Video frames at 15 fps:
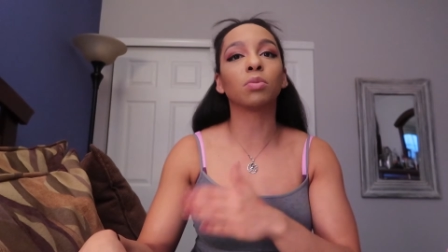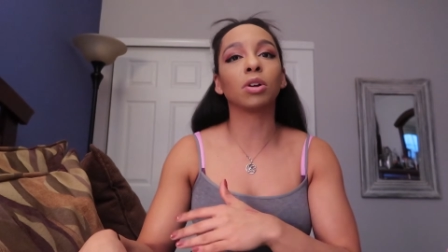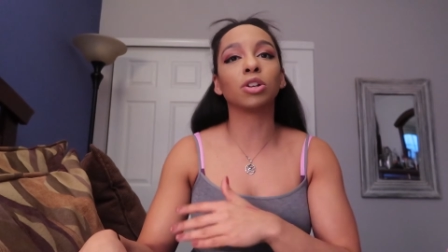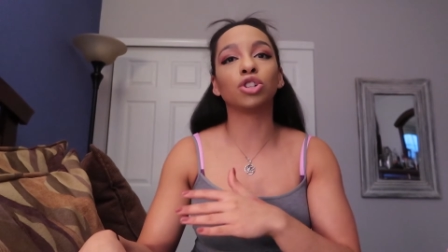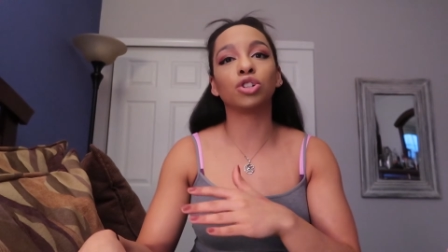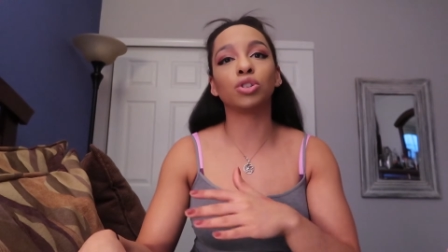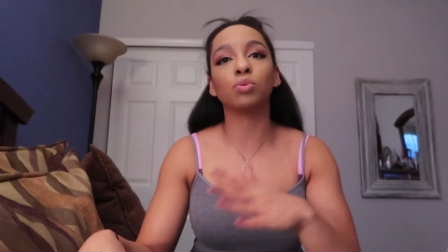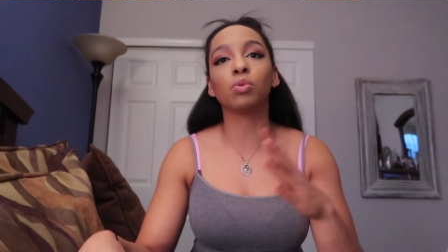what
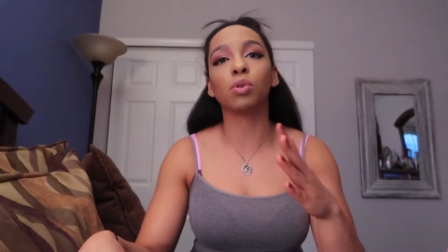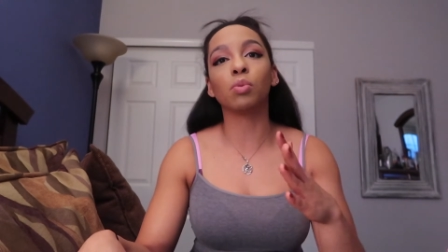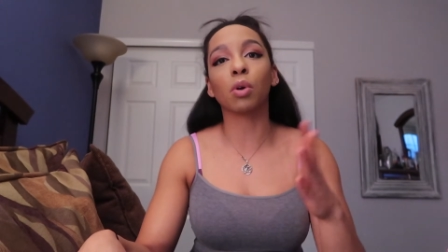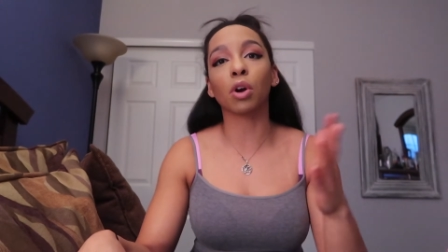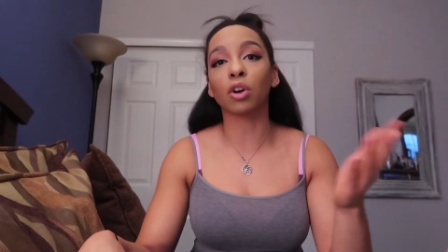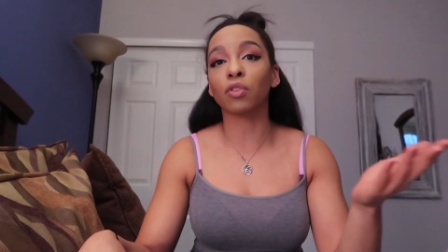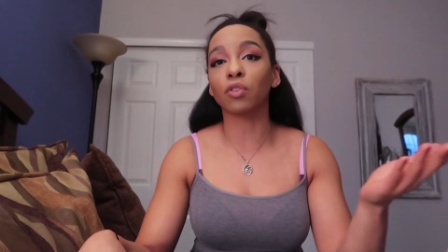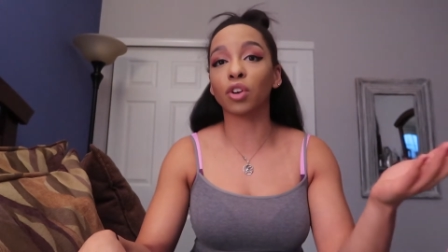shoe will
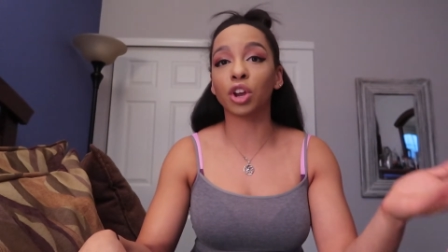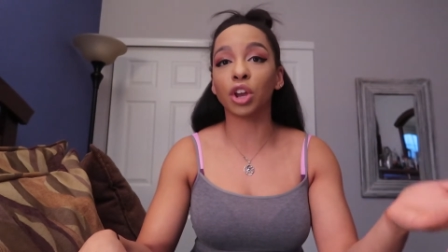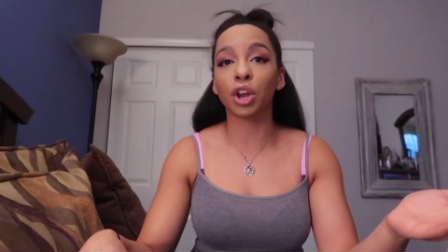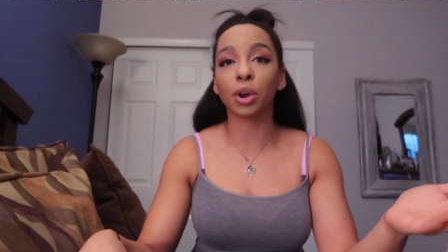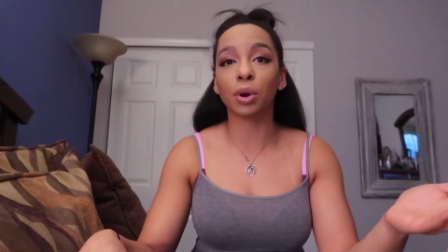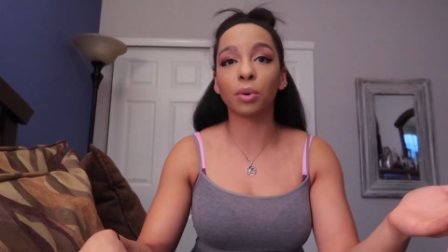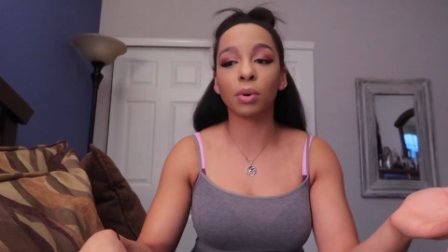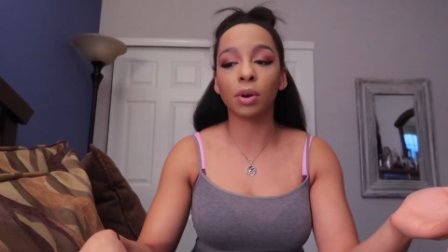work for
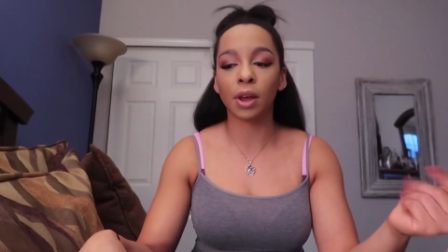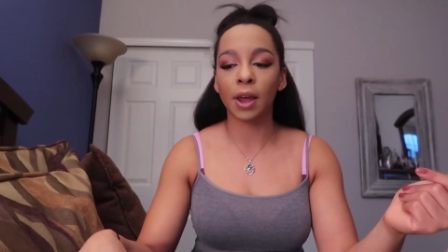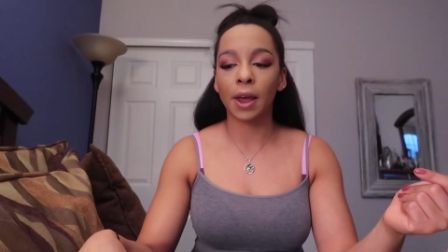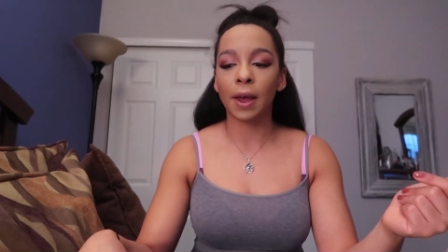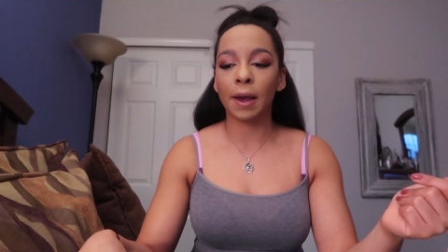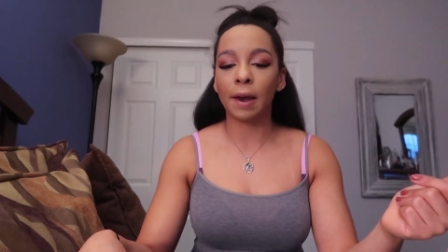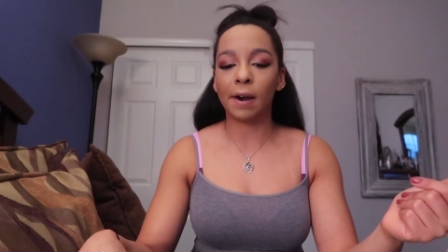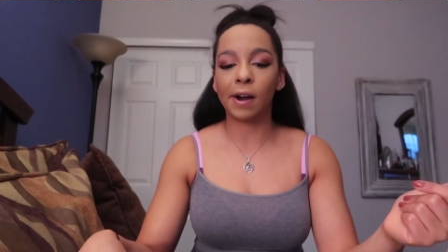you.
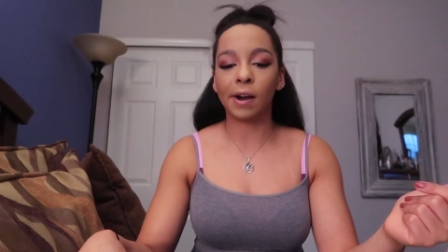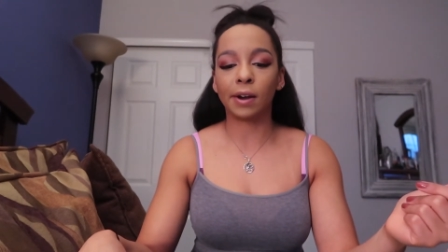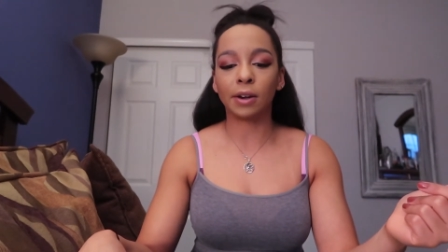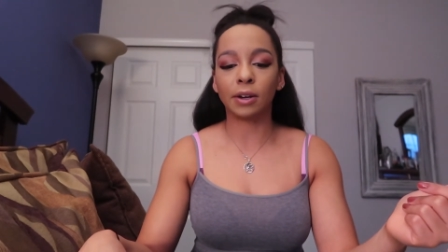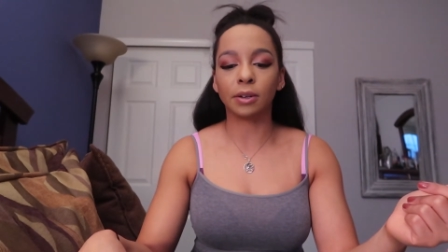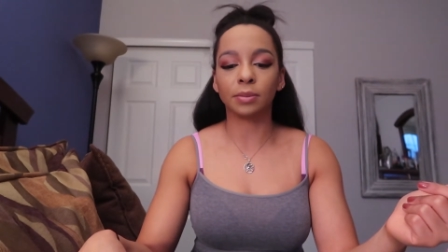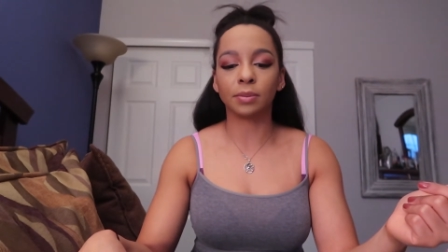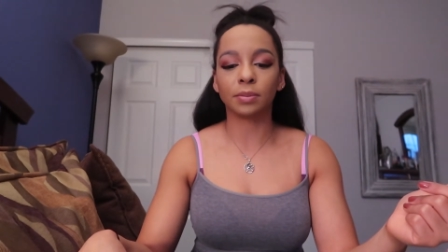
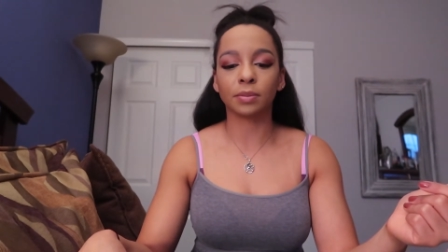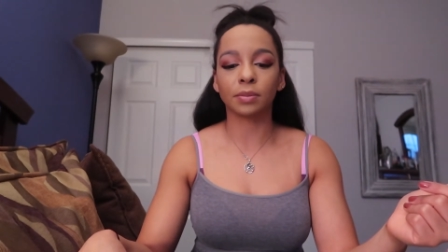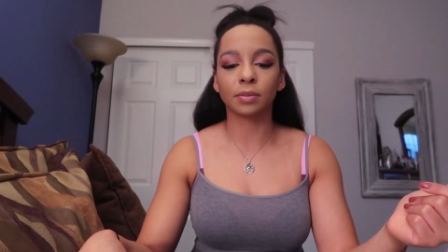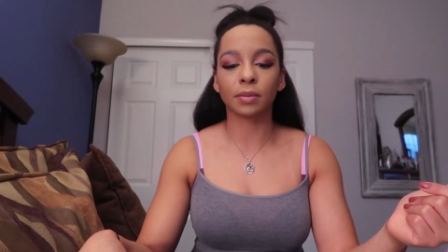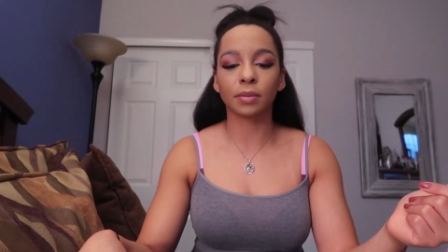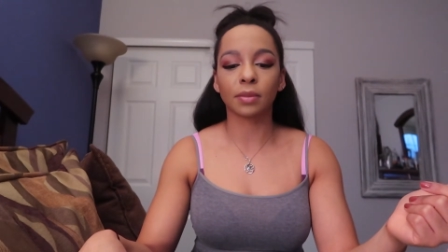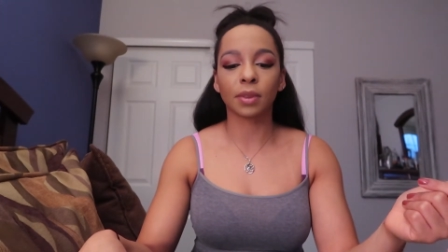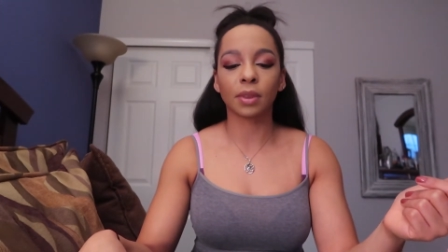
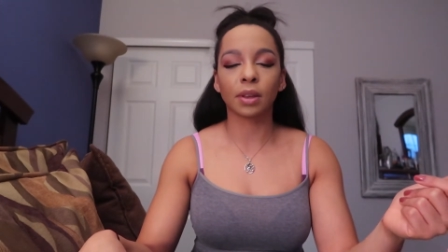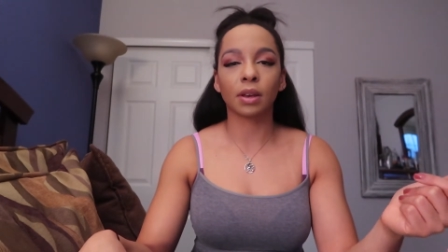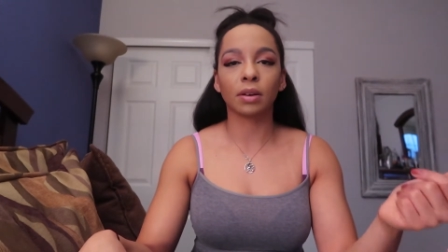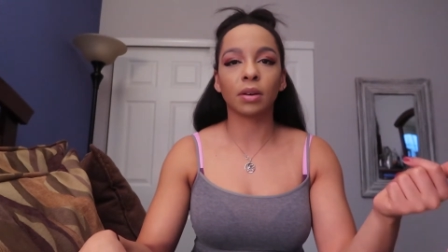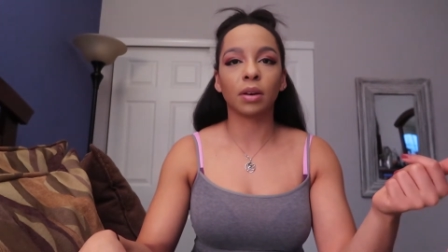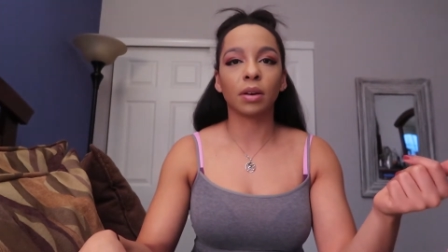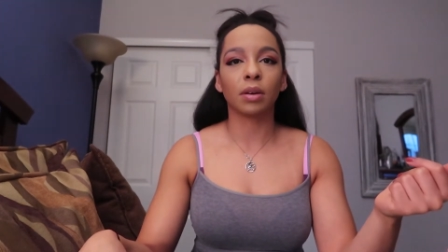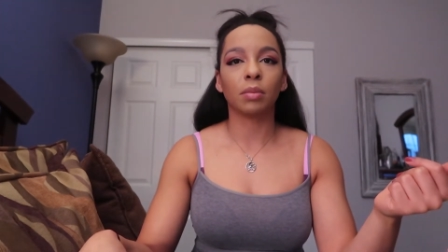
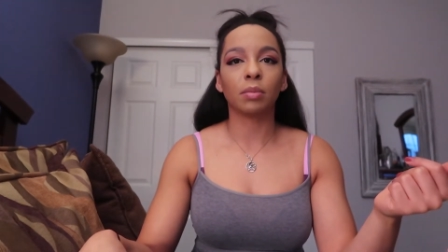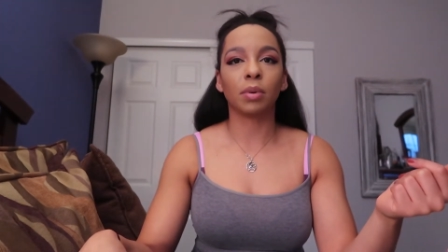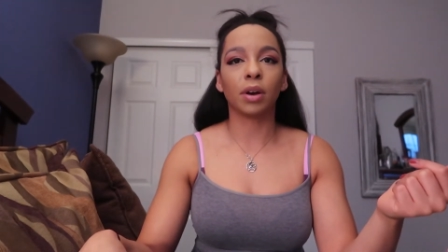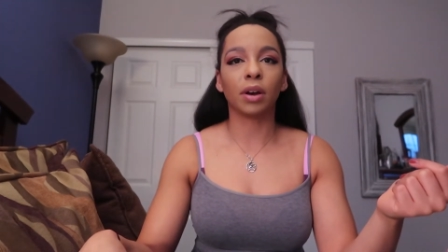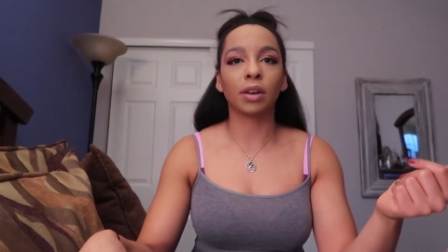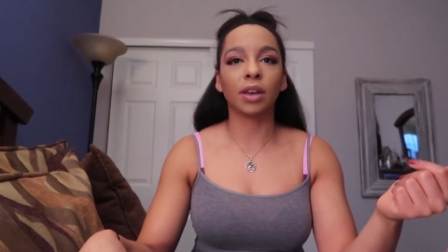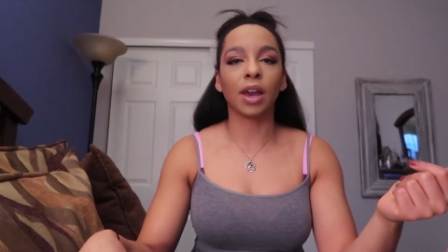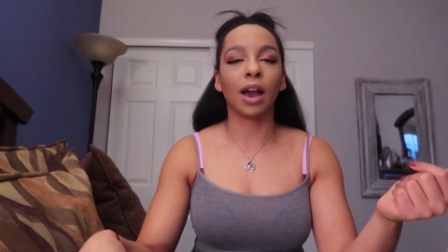
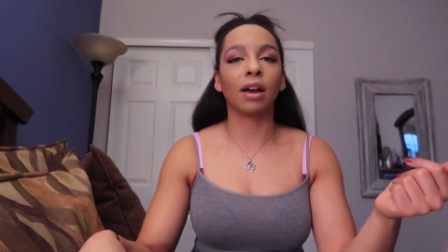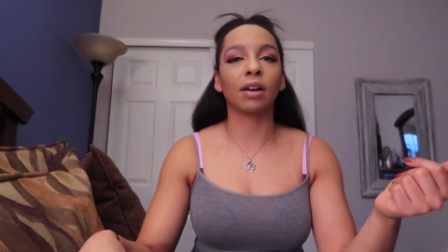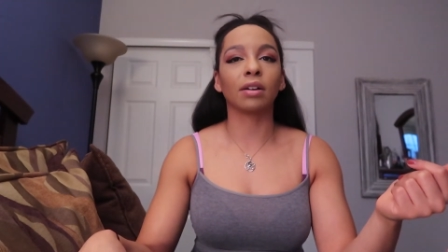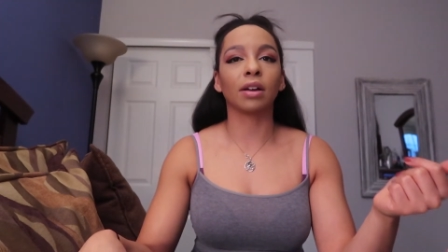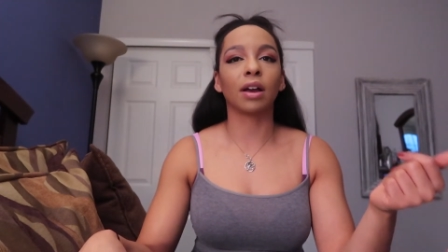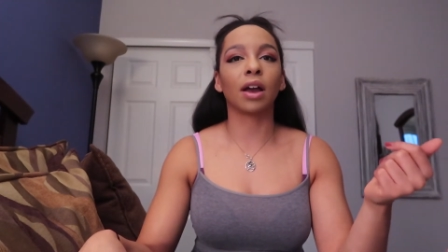But yeah,